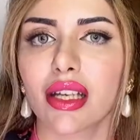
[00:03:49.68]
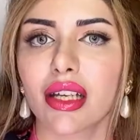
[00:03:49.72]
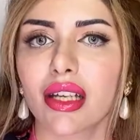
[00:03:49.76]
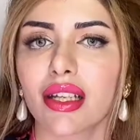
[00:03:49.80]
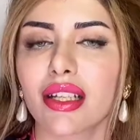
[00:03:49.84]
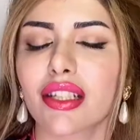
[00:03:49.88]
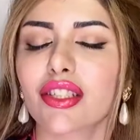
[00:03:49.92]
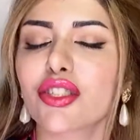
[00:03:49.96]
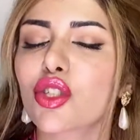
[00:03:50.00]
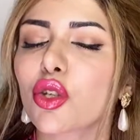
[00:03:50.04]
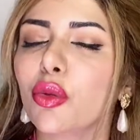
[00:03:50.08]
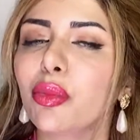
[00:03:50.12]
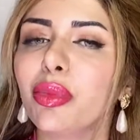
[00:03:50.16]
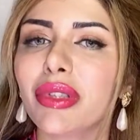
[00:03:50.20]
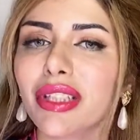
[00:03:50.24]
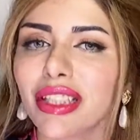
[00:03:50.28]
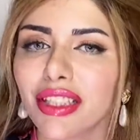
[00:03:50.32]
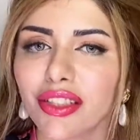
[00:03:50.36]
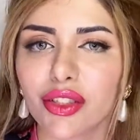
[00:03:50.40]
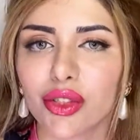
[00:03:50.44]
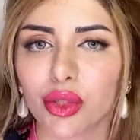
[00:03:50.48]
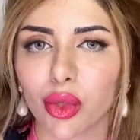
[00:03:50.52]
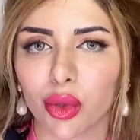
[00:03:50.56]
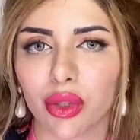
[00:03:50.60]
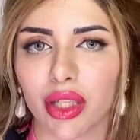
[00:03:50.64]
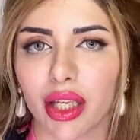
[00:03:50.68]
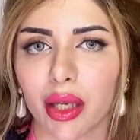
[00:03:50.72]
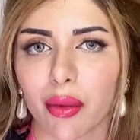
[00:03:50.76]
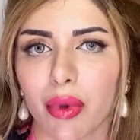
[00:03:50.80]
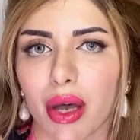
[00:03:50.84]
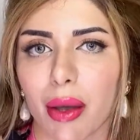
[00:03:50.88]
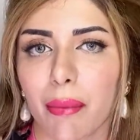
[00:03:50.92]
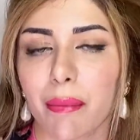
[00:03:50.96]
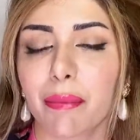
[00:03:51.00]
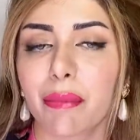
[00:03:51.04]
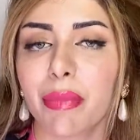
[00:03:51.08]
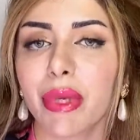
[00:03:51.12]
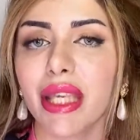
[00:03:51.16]
So please don't give
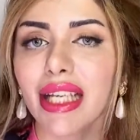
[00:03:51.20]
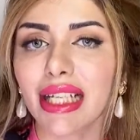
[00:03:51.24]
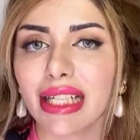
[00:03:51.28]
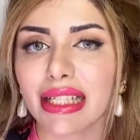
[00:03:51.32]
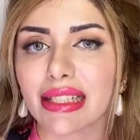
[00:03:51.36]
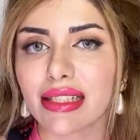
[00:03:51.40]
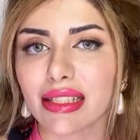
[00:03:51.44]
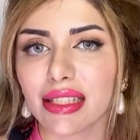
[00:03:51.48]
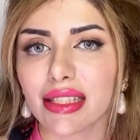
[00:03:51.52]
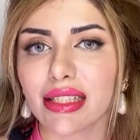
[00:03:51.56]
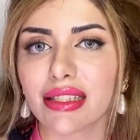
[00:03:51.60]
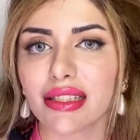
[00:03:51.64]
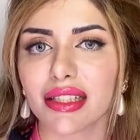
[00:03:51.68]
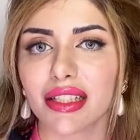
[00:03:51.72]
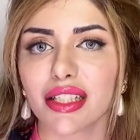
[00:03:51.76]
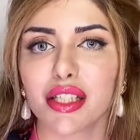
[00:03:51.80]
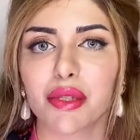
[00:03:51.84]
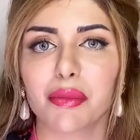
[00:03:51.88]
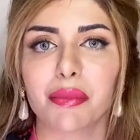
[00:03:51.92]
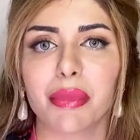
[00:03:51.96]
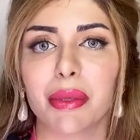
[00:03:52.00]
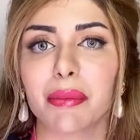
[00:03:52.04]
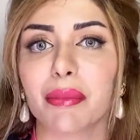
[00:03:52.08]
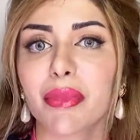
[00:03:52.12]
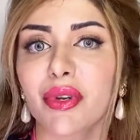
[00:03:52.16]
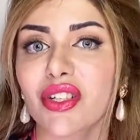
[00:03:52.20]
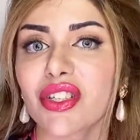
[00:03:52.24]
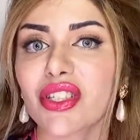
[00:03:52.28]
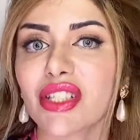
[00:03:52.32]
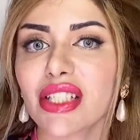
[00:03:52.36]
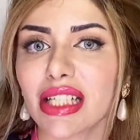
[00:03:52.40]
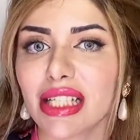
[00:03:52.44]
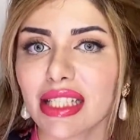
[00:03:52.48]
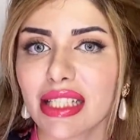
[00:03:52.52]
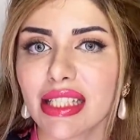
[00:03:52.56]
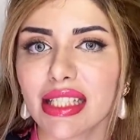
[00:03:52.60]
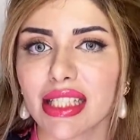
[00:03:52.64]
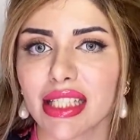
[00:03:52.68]
up. Be consistent, be
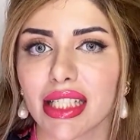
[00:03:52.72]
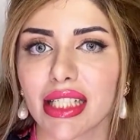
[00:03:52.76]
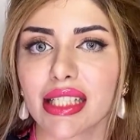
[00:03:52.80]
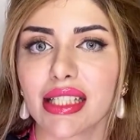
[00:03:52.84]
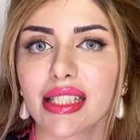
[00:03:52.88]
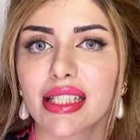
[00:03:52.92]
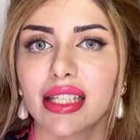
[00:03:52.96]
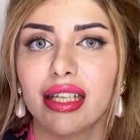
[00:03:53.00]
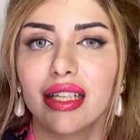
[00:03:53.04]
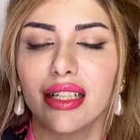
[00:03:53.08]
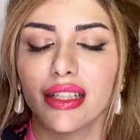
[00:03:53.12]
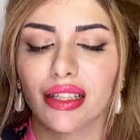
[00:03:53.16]
persistent,